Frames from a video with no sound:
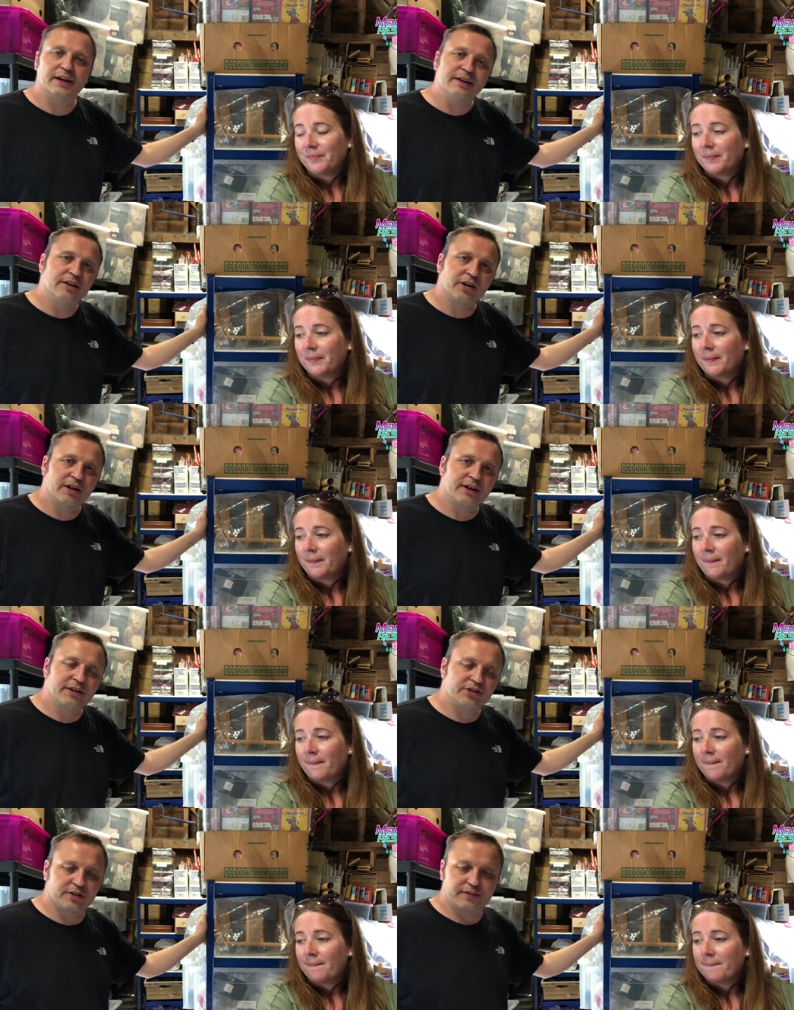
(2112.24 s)
Speaker 1: any
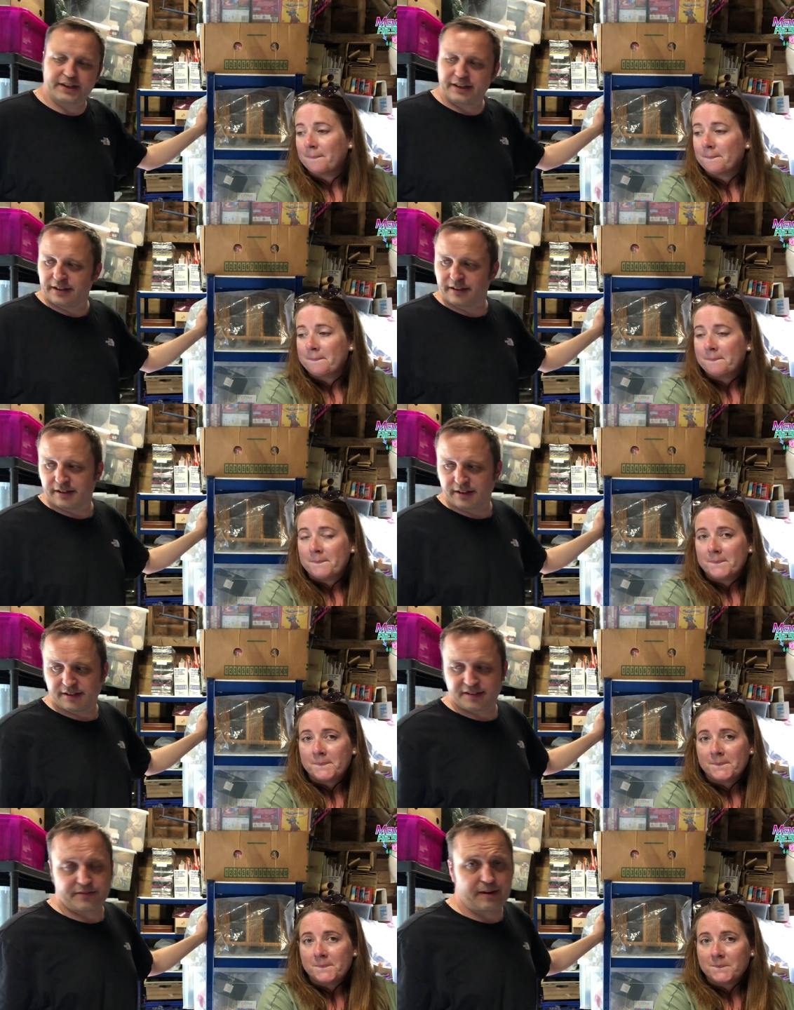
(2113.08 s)
knowledge of any of the
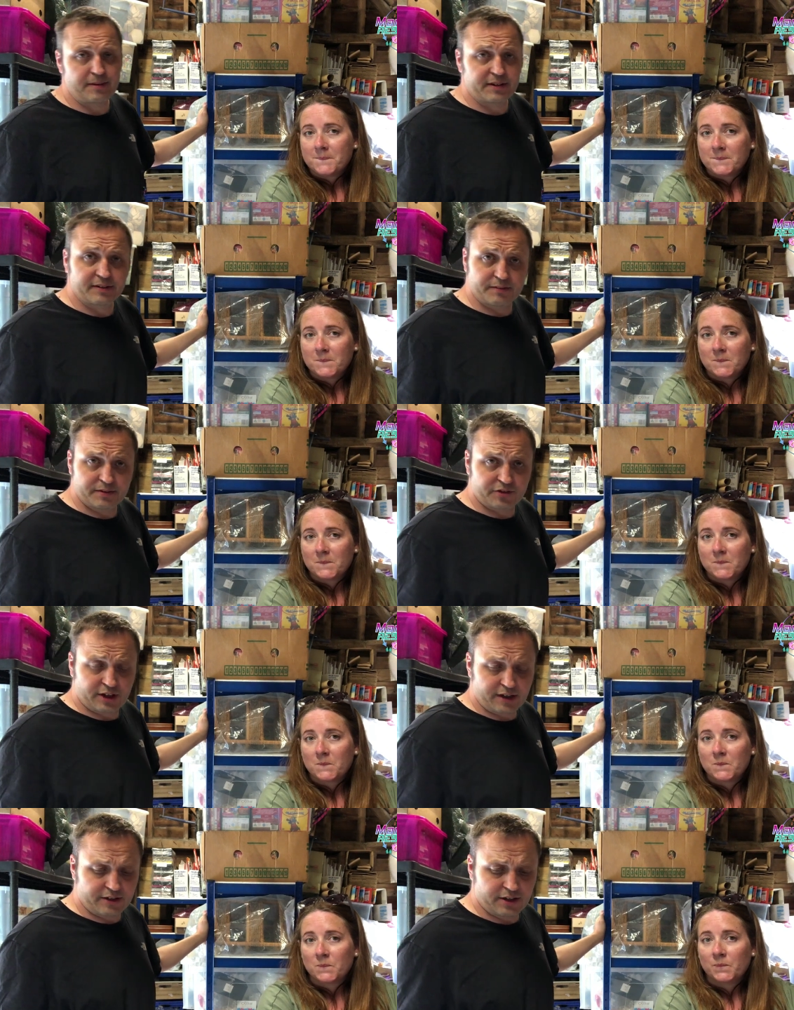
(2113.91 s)
ceramics that we've
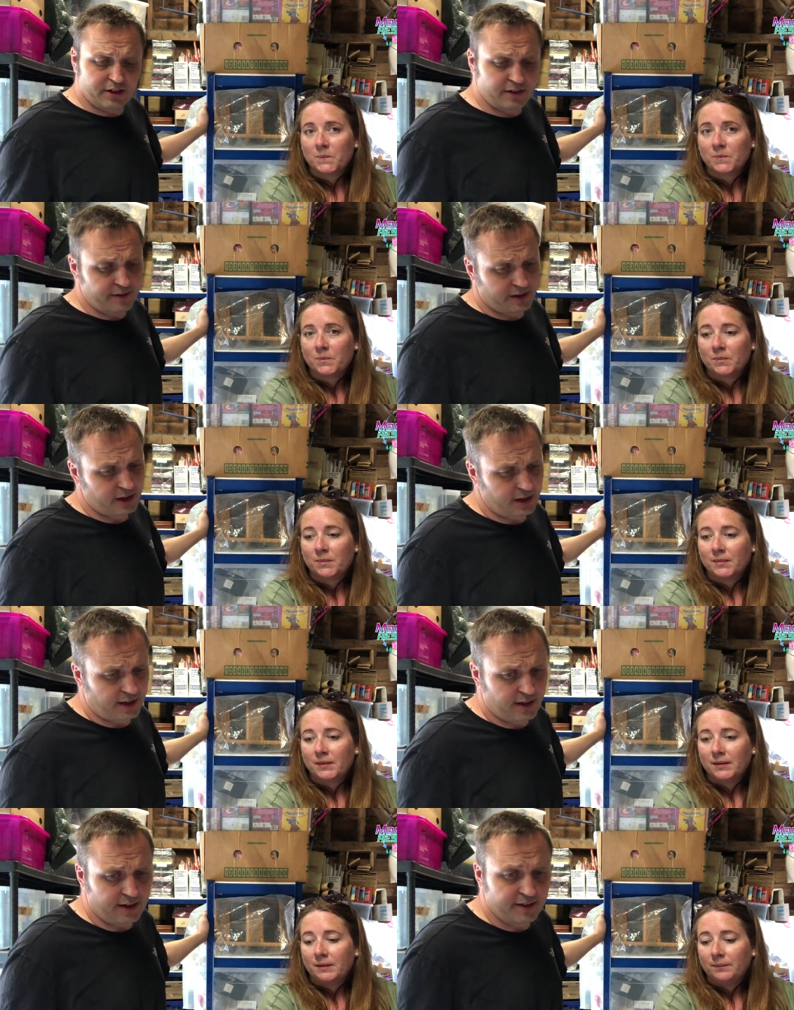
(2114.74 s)
shown you, the
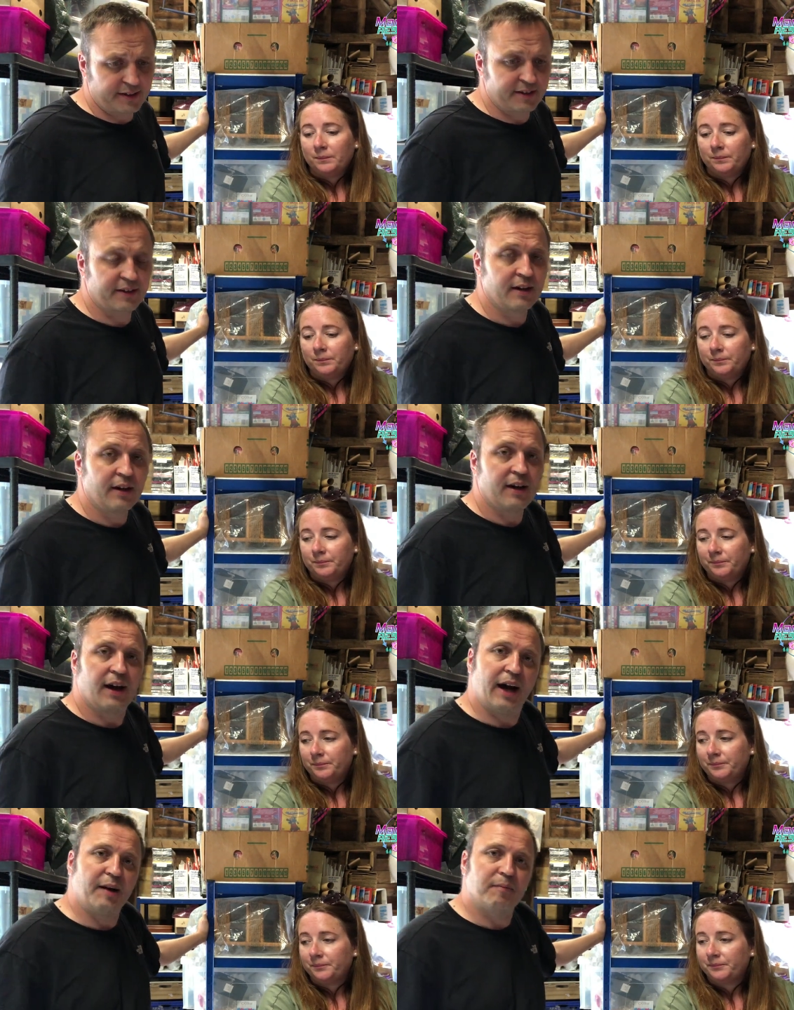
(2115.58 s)
glass.
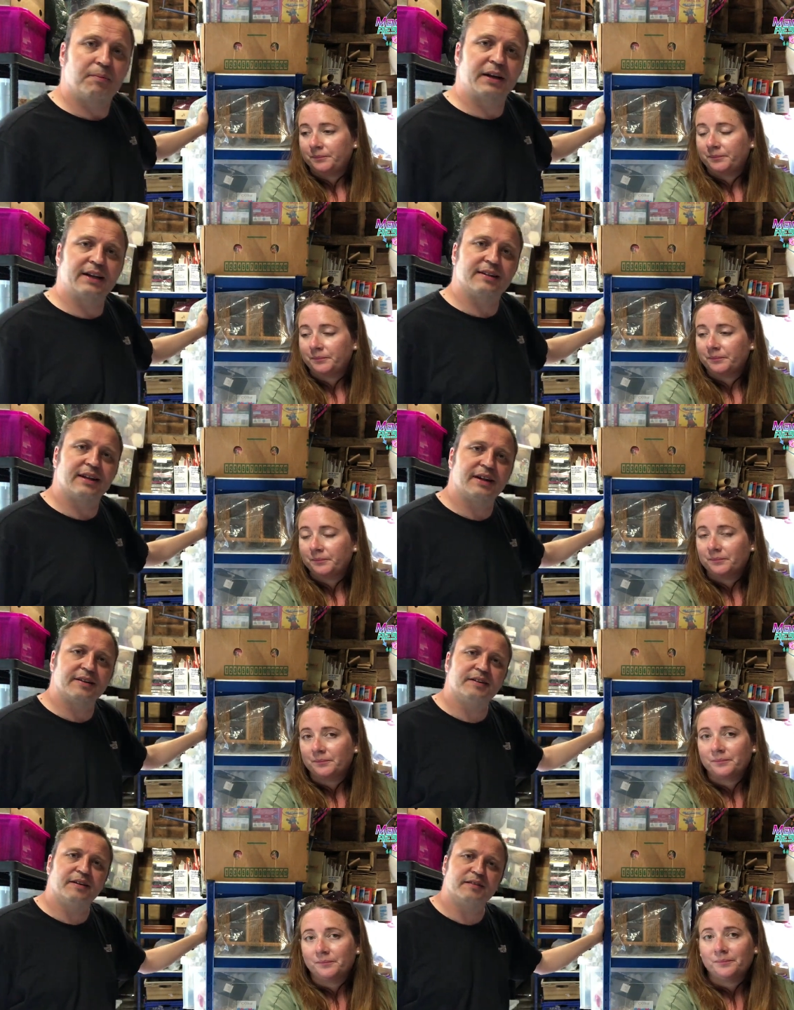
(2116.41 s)
Um, please let
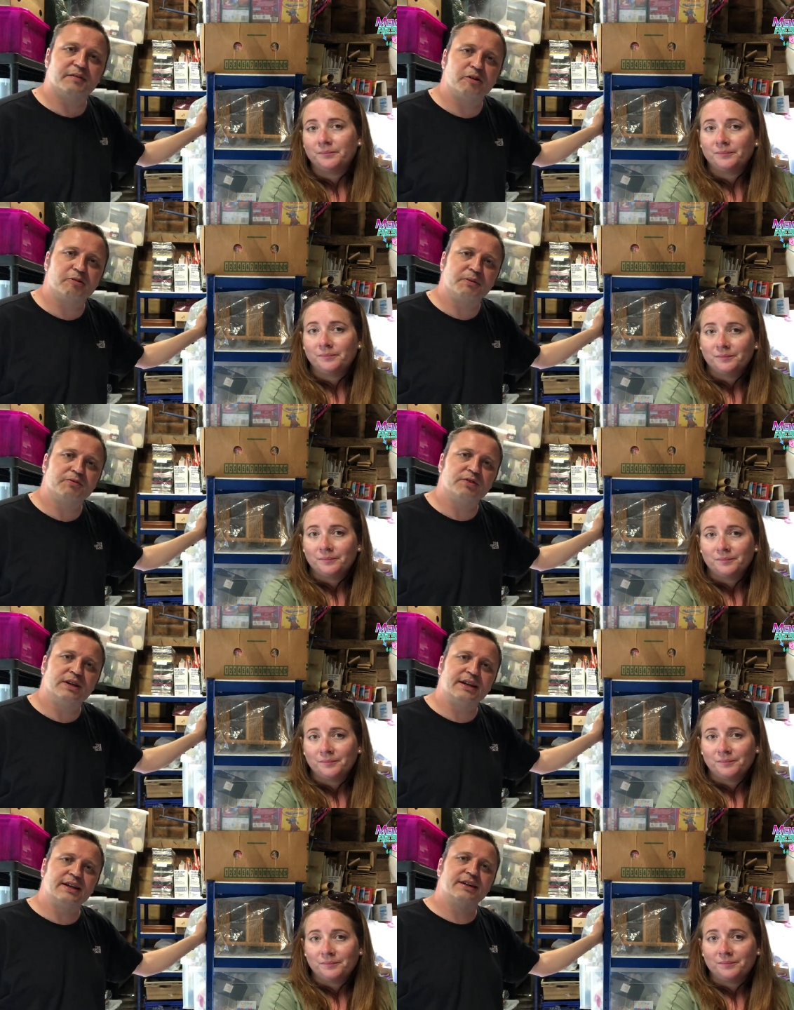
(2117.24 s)
us know as well, we'd be
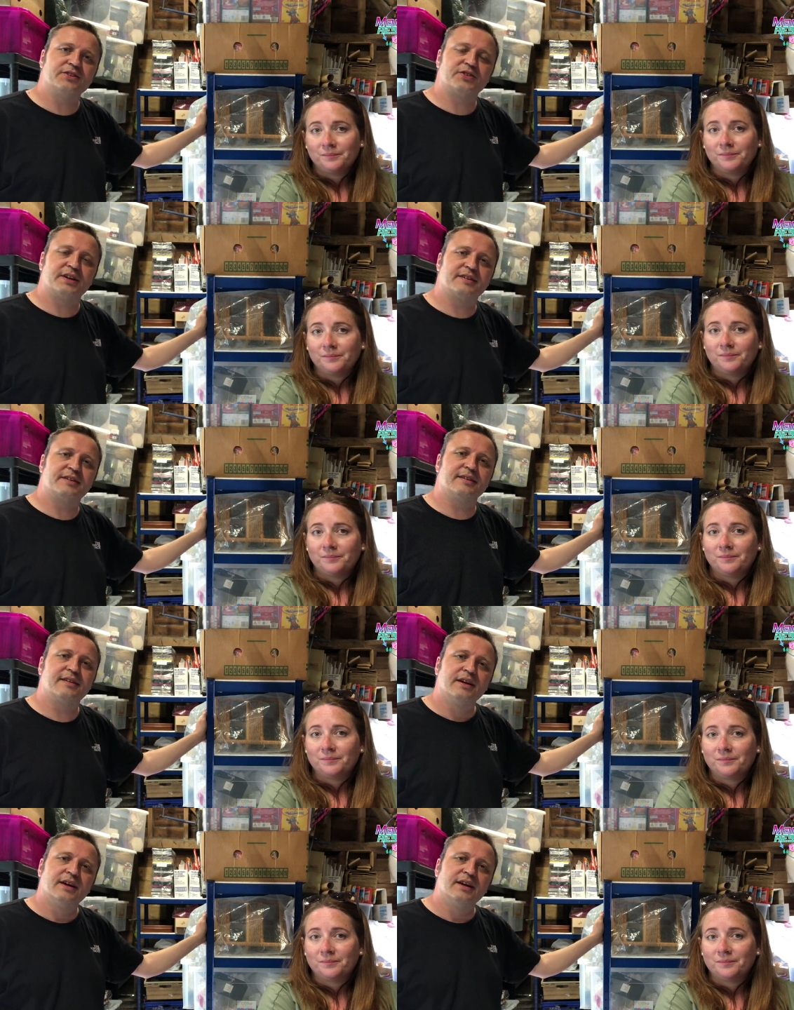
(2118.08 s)
really interested.